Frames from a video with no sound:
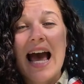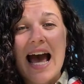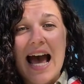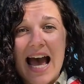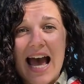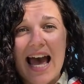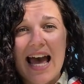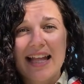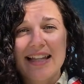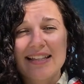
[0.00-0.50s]

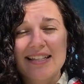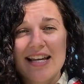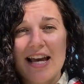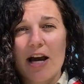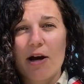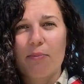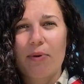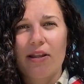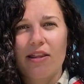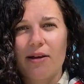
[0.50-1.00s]
and
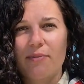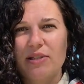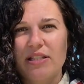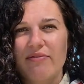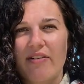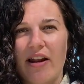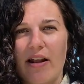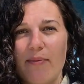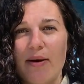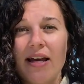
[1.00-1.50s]
helping them
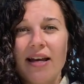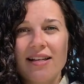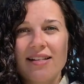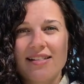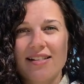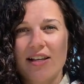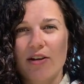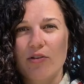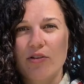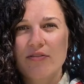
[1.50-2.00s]
develop
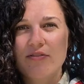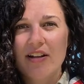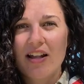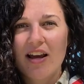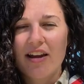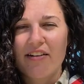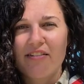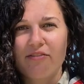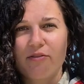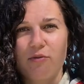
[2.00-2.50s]
skills for
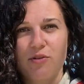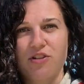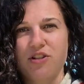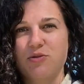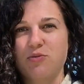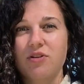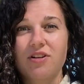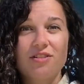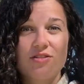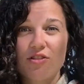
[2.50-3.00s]
life, which is
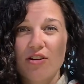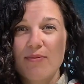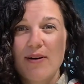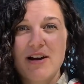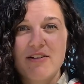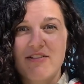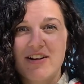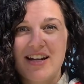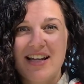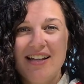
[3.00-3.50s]
what it's all
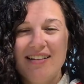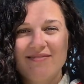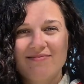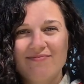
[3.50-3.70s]
about, really.